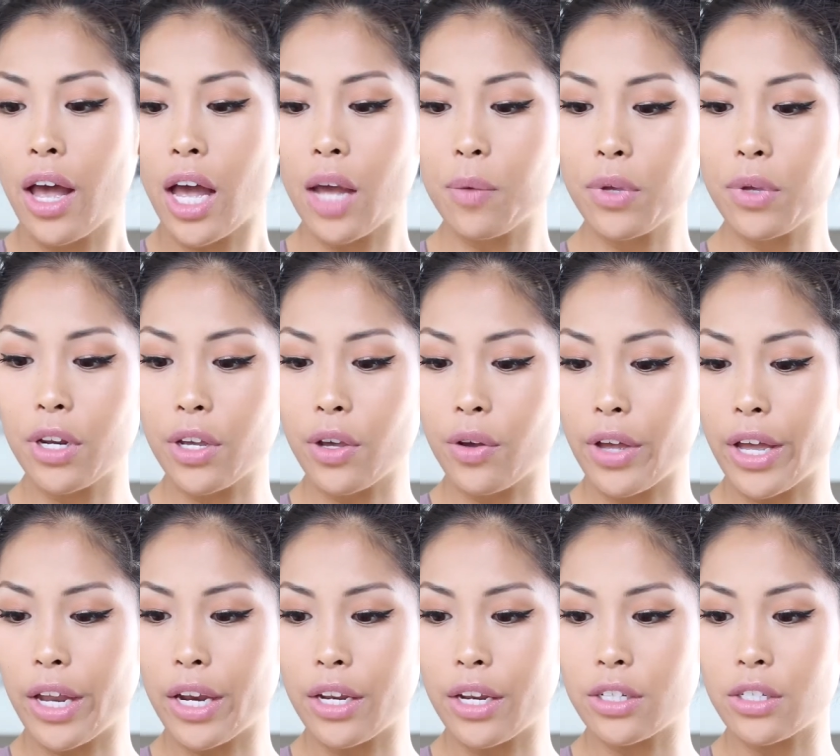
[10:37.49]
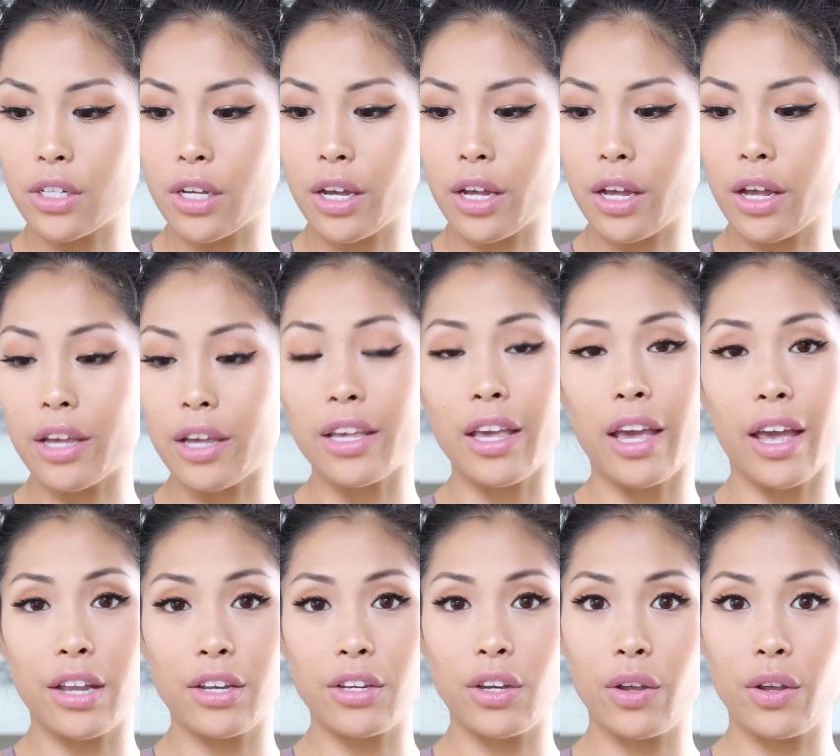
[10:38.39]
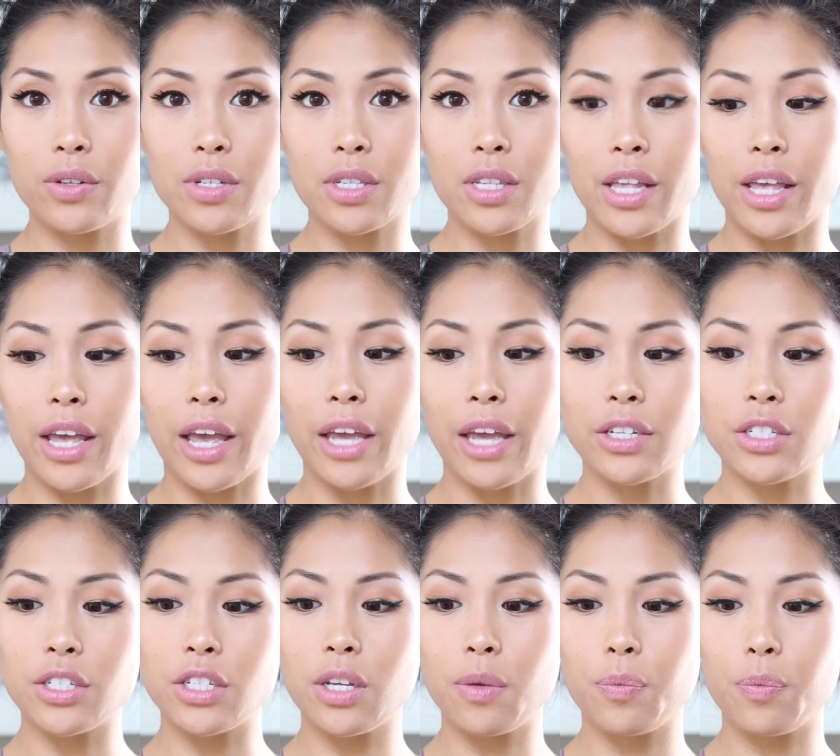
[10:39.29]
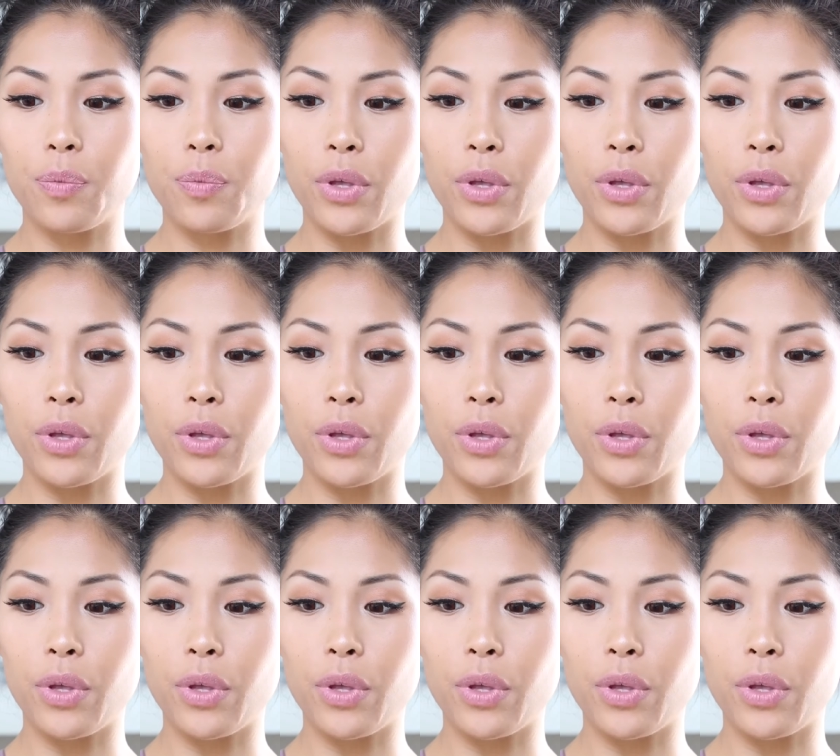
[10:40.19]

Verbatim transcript: I'm going to go ahead and again use the HD